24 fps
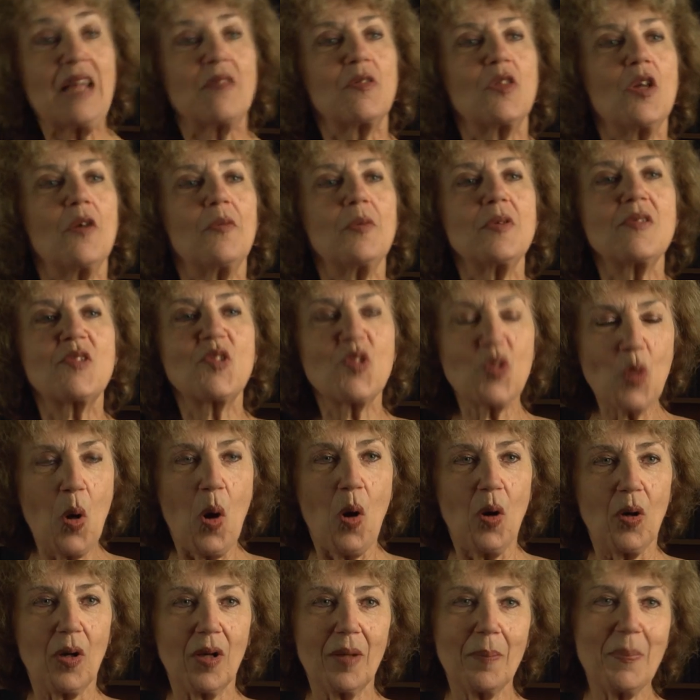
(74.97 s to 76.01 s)
The
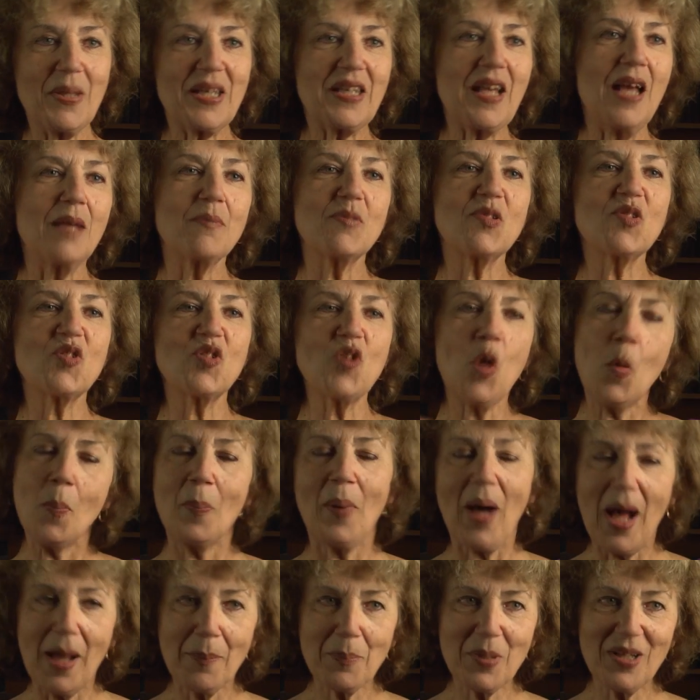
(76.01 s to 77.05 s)
song became so
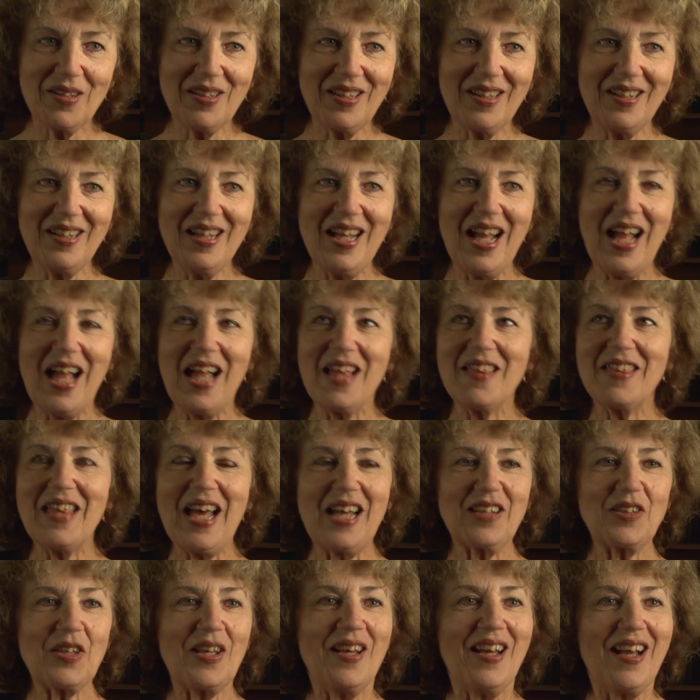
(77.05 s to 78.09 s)
popular
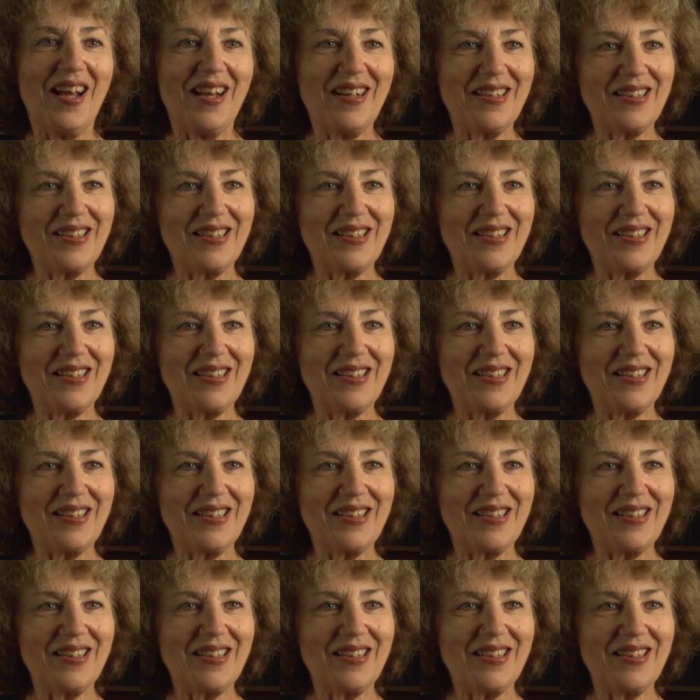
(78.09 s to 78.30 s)
that